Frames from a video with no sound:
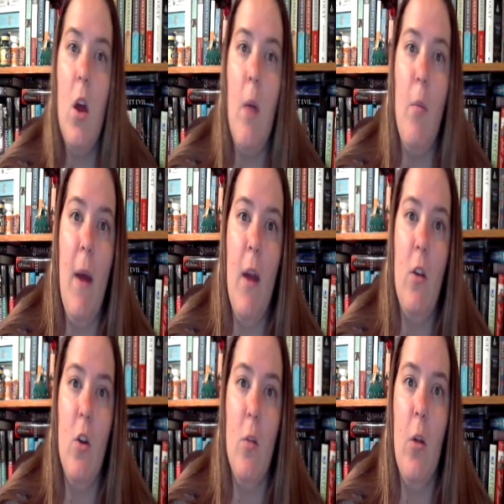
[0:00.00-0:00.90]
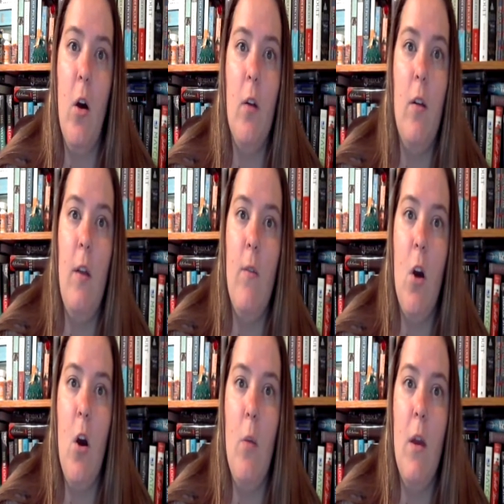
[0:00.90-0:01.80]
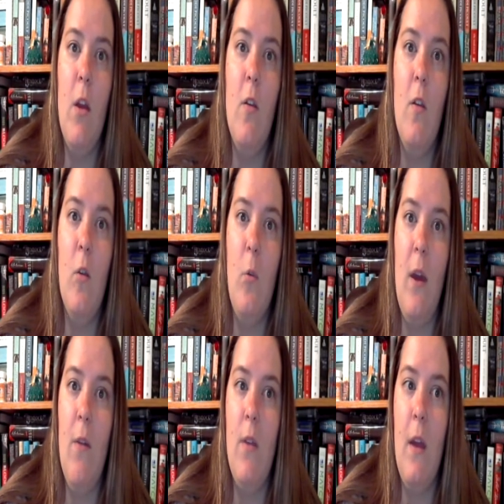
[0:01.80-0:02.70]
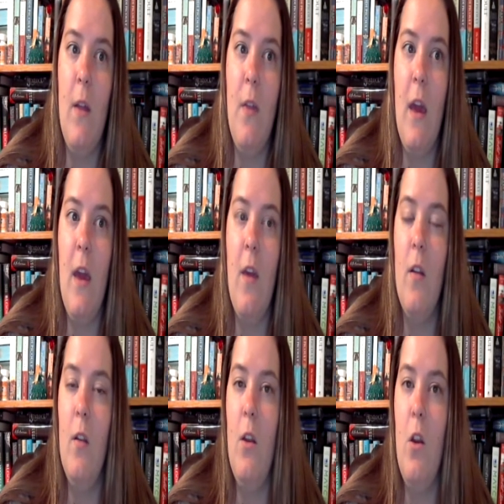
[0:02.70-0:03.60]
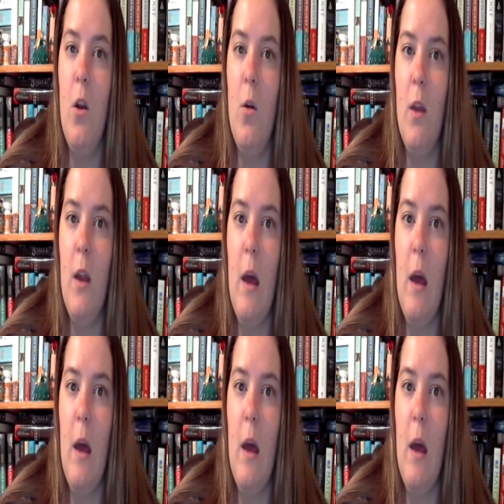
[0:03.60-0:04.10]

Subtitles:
coming back to your blog to leave a comment just as a way of saying thanks and letting you know that